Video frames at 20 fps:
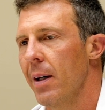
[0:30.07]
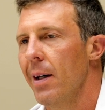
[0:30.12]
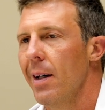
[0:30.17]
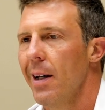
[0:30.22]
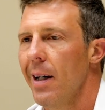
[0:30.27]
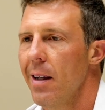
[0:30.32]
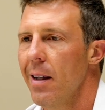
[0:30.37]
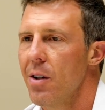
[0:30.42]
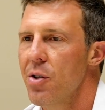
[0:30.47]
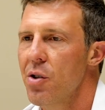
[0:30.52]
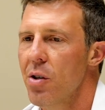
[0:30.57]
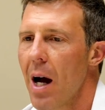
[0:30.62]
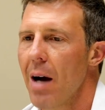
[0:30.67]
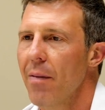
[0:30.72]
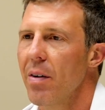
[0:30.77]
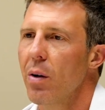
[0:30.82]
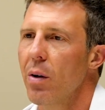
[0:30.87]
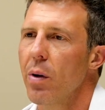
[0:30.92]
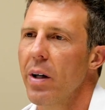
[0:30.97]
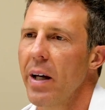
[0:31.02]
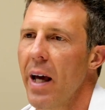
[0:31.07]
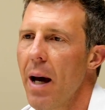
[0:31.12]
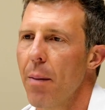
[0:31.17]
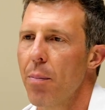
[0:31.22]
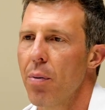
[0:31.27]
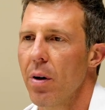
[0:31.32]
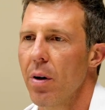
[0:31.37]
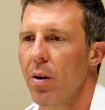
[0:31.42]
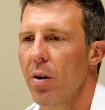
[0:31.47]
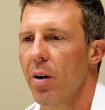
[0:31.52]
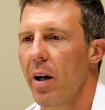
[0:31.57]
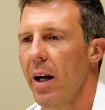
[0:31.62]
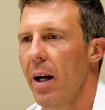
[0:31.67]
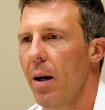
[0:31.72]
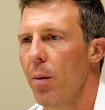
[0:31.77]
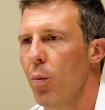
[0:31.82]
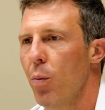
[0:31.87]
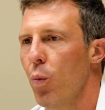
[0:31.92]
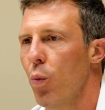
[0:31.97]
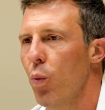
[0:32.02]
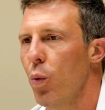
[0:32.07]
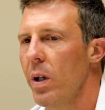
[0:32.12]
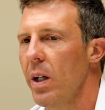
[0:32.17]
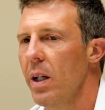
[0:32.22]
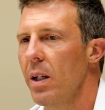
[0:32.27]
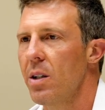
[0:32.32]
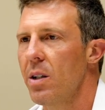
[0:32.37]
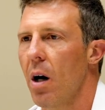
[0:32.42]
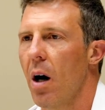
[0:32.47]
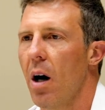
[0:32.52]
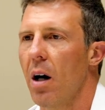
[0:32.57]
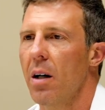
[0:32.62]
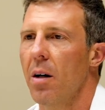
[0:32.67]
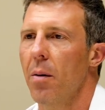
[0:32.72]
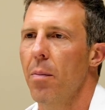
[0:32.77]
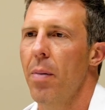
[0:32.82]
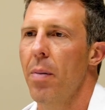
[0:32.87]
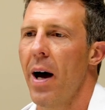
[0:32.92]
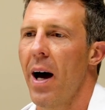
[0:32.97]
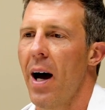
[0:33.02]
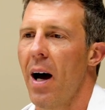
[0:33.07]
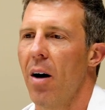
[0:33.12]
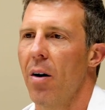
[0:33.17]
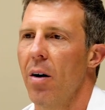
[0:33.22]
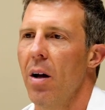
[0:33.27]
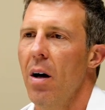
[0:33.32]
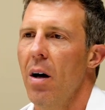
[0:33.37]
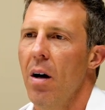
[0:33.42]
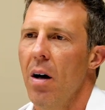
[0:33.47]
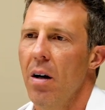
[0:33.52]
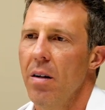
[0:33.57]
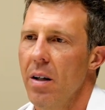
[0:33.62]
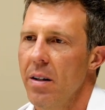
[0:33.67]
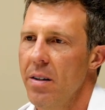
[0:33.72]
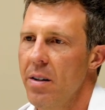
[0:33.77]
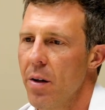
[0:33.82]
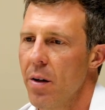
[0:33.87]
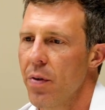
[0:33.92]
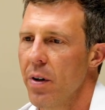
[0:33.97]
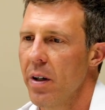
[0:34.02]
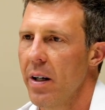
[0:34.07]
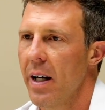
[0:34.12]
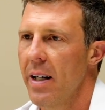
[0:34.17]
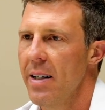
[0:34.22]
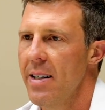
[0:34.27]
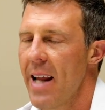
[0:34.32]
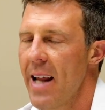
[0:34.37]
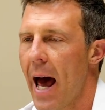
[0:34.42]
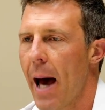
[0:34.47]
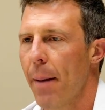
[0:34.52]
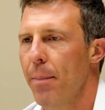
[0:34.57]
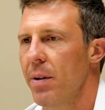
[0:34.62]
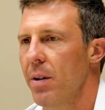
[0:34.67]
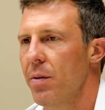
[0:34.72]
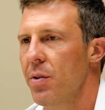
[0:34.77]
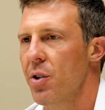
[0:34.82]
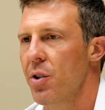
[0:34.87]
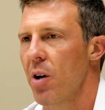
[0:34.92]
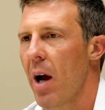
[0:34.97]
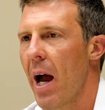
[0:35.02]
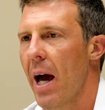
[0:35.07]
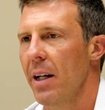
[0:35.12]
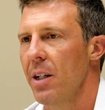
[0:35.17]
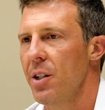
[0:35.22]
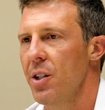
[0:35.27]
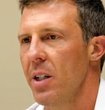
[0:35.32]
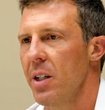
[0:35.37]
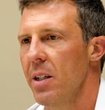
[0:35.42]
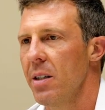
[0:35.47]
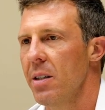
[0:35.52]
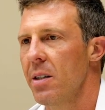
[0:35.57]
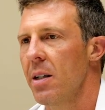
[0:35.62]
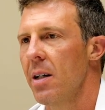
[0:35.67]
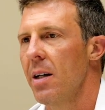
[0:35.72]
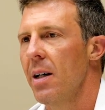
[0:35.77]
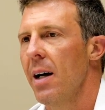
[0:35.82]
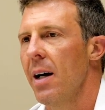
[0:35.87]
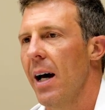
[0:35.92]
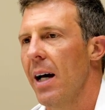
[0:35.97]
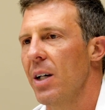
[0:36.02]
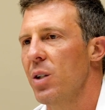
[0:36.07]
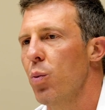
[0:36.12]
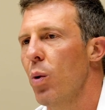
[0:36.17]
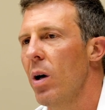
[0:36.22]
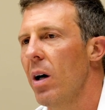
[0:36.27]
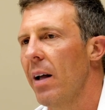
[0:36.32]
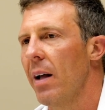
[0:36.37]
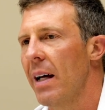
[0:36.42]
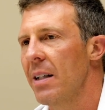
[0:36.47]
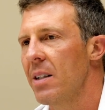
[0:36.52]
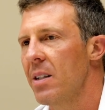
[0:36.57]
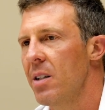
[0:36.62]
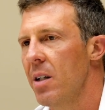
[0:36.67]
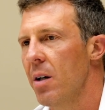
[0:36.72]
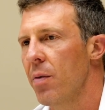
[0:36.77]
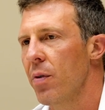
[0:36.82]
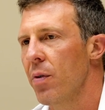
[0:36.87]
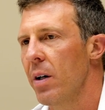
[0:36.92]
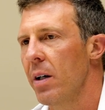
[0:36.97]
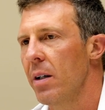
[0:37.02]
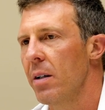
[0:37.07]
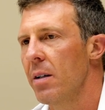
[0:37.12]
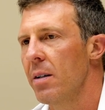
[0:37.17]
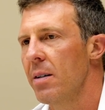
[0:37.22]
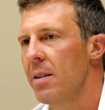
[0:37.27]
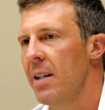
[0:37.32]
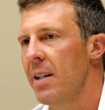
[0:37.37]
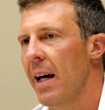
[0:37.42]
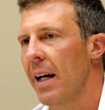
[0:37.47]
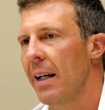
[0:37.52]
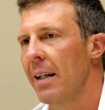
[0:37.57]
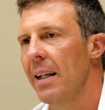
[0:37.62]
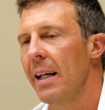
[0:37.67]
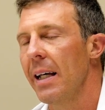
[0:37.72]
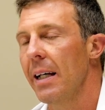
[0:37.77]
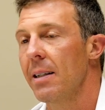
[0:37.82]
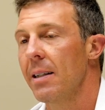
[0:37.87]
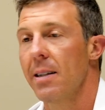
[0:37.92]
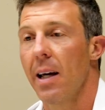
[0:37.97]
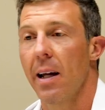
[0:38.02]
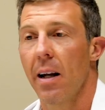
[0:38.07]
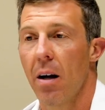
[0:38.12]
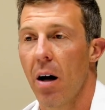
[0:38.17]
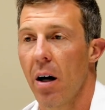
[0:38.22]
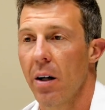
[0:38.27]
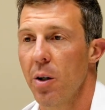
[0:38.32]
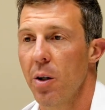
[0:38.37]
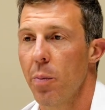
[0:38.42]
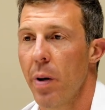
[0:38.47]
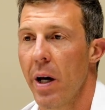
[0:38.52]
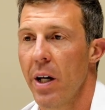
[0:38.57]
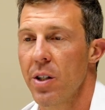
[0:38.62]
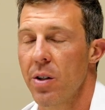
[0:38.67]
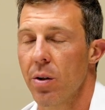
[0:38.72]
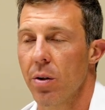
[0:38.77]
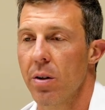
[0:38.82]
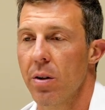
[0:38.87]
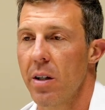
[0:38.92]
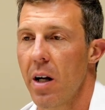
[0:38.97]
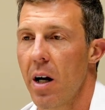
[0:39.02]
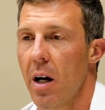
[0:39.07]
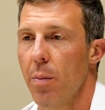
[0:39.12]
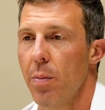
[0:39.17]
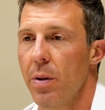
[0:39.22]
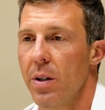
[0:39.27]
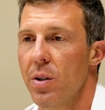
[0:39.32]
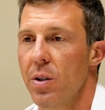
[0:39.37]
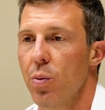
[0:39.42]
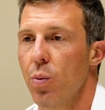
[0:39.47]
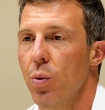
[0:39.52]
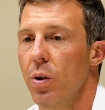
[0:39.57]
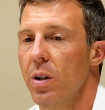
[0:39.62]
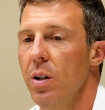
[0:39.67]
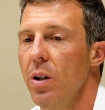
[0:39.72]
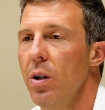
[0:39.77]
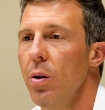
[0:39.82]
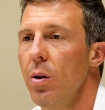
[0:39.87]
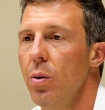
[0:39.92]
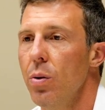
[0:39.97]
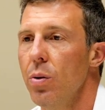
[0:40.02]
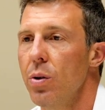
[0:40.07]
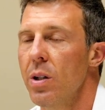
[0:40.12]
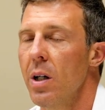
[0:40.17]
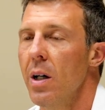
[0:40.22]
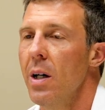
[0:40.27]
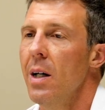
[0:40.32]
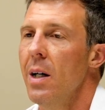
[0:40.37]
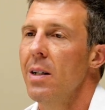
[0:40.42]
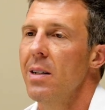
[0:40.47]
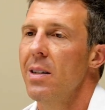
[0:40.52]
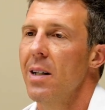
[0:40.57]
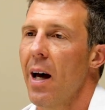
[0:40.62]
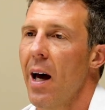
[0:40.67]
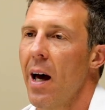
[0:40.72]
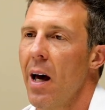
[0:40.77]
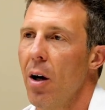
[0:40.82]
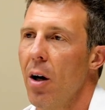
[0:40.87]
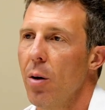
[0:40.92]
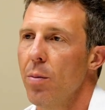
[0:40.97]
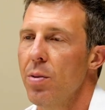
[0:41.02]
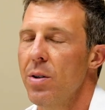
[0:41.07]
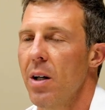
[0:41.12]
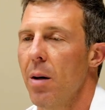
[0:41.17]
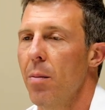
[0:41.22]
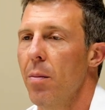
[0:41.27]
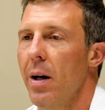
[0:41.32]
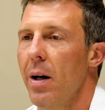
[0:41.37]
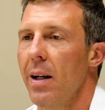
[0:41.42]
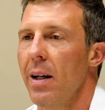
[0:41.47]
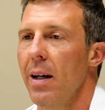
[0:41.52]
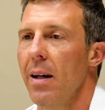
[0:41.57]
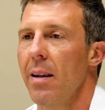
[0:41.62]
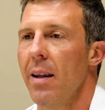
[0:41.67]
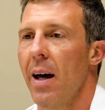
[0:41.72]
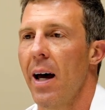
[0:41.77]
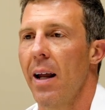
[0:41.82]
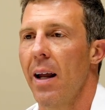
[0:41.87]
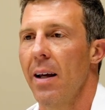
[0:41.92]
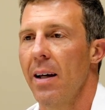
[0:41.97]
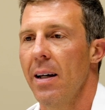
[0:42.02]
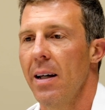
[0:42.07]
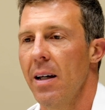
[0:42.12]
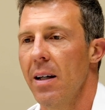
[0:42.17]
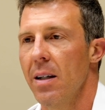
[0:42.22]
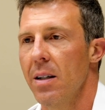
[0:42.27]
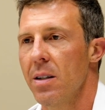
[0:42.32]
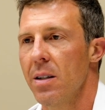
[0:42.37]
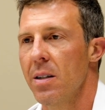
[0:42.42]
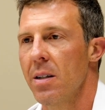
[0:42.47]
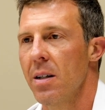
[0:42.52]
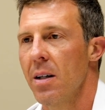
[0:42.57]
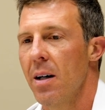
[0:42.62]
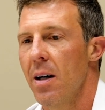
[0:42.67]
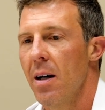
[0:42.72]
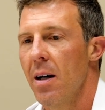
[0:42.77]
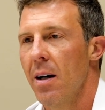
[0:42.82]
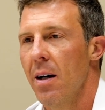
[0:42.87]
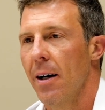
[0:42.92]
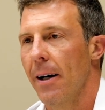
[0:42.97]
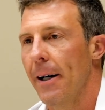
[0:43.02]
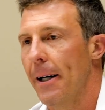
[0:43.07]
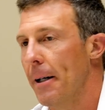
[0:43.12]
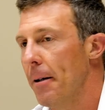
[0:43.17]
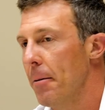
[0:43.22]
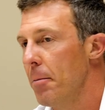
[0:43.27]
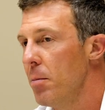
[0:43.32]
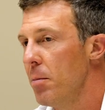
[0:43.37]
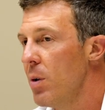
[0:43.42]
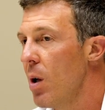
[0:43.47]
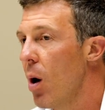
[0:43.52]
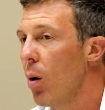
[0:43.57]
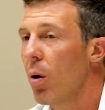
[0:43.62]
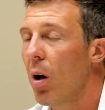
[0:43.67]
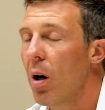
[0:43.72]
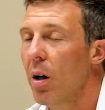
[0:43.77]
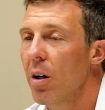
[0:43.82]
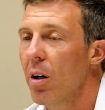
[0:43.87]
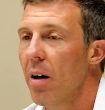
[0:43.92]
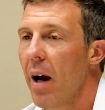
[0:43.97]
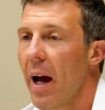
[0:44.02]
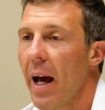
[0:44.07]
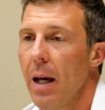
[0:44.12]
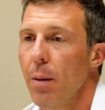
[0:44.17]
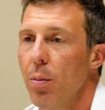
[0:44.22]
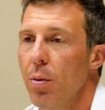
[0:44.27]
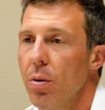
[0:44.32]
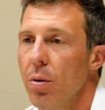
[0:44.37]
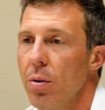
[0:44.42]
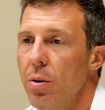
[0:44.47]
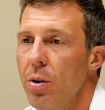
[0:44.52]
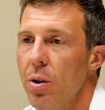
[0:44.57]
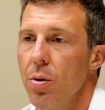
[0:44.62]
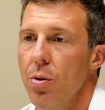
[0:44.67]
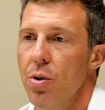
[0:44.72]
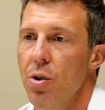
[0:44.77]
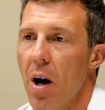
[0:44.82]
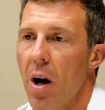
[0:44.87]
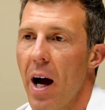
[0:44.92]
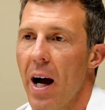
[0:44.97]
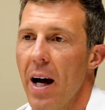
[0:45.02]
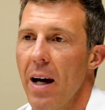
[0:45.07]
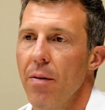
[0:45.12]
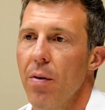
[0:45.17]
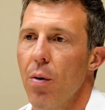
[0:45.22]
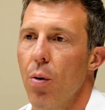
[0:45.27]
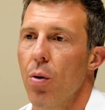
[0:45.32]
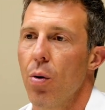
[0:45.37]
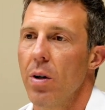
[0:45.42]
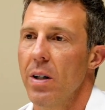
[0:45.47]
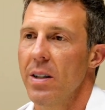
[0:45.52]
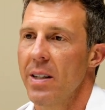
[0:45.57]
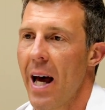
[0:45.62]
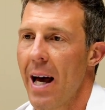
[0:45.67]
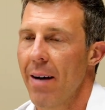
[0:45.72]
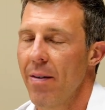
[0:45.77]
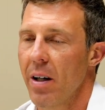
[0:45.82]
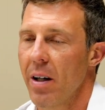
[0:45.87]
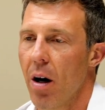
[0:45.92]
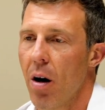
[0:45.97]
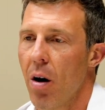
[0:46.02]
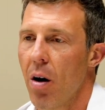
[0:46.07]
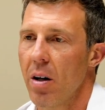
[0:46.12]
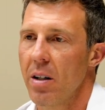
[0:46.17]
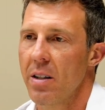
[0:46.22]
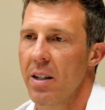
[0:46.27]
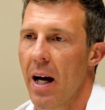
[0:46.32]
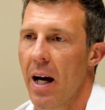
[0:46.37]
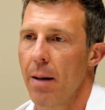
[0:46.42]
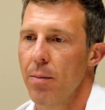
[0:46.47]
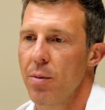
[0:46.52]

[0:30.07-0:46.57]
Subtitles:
In the Driving Rehab program, we talk about different adaptive strategies as well as different techniques that an occupational therapist would use to help somebody that is no longer able to drive or is having a hard time